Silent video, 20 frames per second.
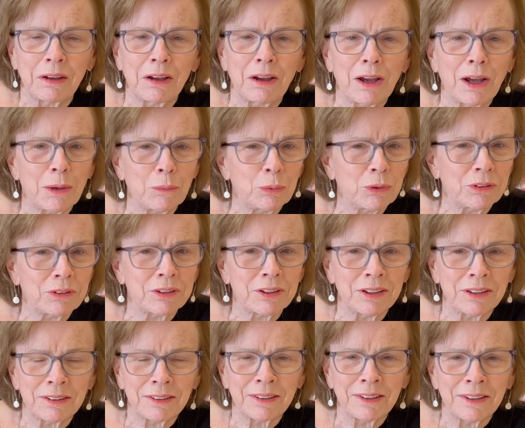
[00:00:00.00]
I was
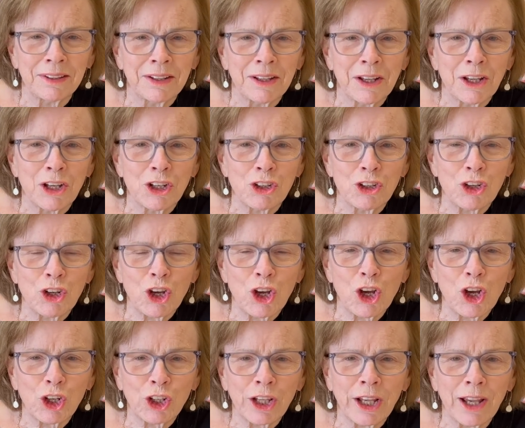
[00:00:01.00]

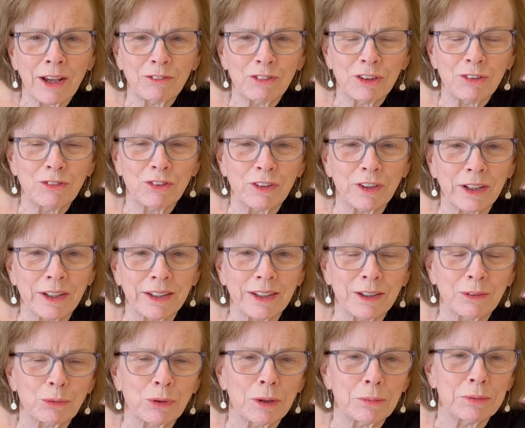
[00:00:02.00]
not having fun.
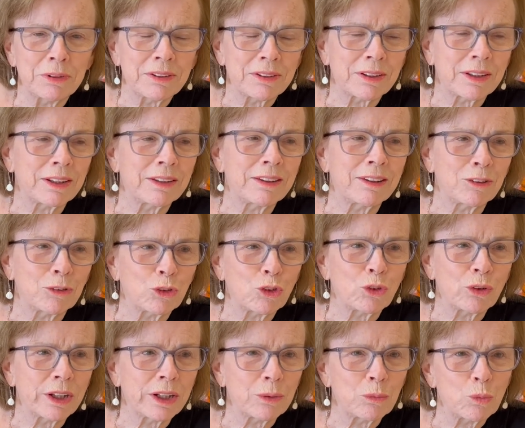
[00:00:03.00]
Yeah, Robin said you were
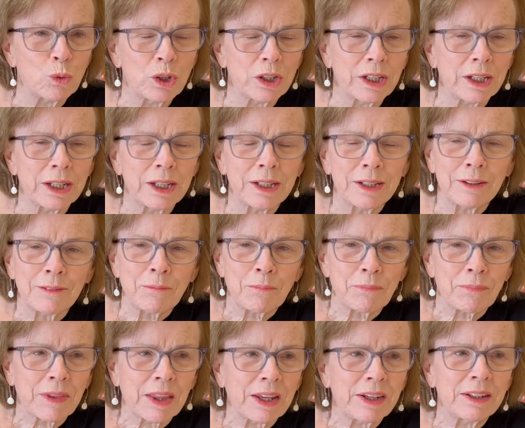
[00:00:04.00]
drinking wine.
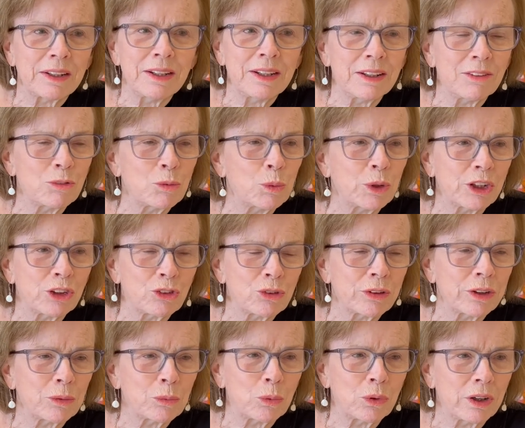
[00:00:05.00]
I didn't even want to
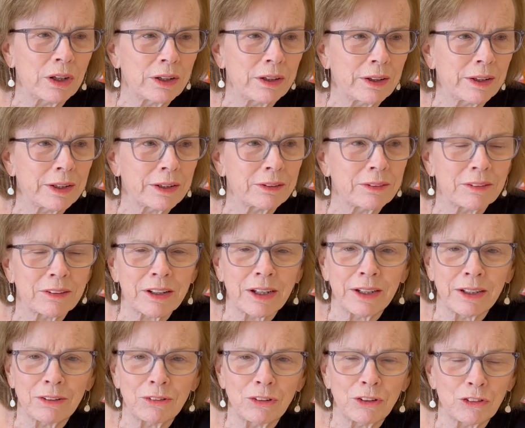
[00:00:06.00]
drink wine. I had
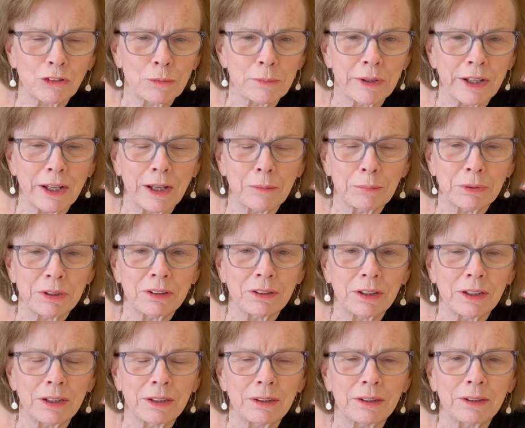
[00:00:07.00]
kind of lost my
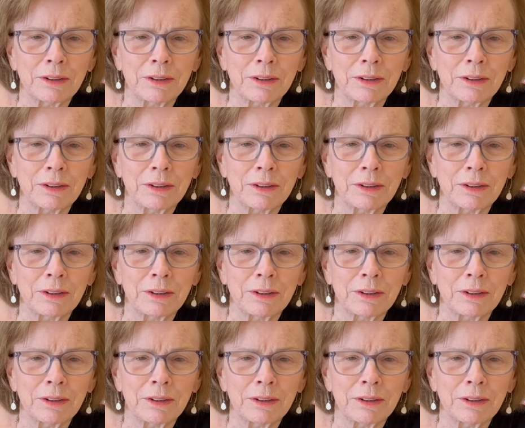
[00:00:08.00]
appetite.